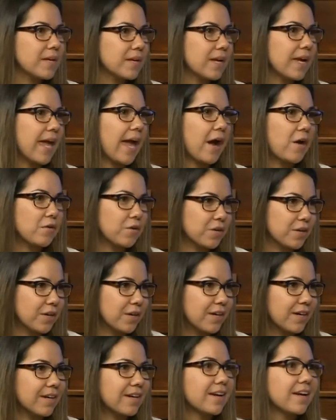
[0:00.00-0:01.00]

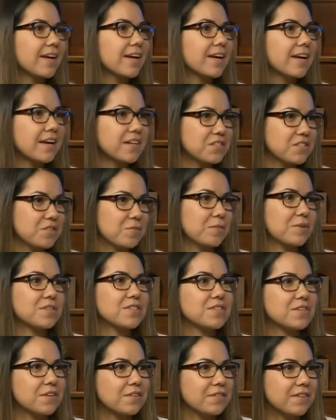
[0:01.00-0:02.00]
counter customer
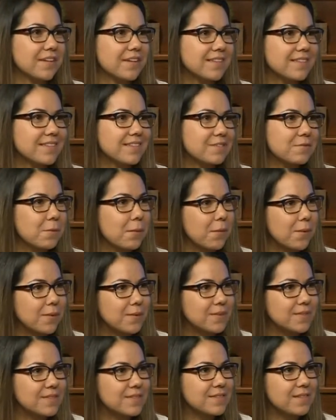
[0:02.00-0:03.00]
service roles.